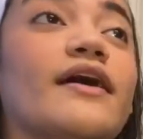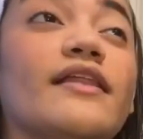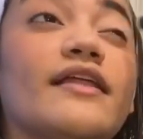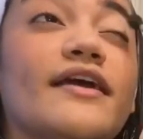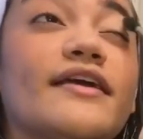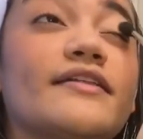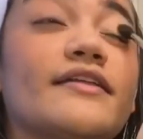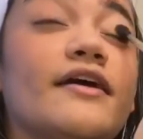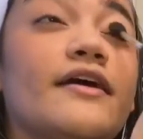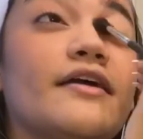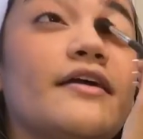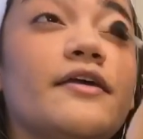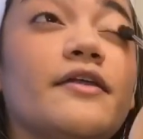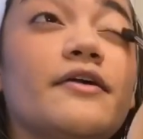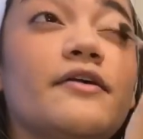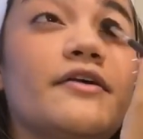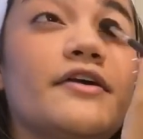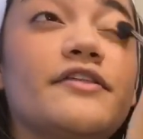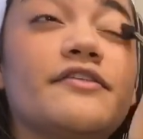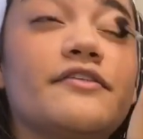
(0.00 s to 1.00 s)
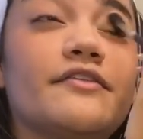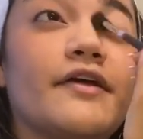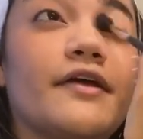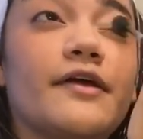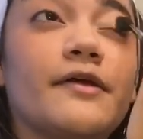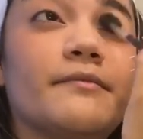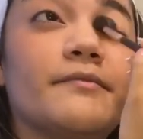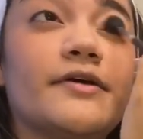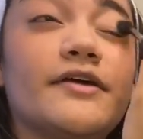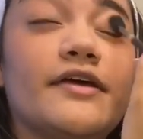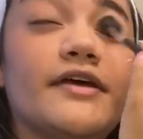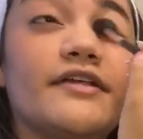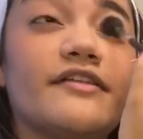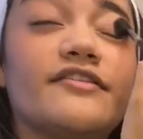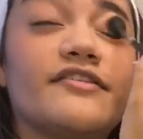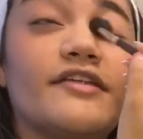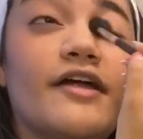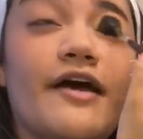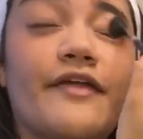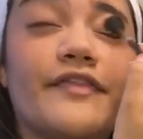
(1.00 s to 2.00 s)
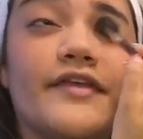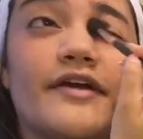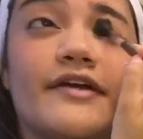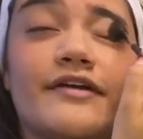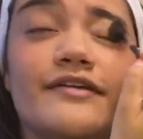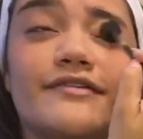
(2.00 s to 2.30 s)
I like that, you know, it's there, but it's not there.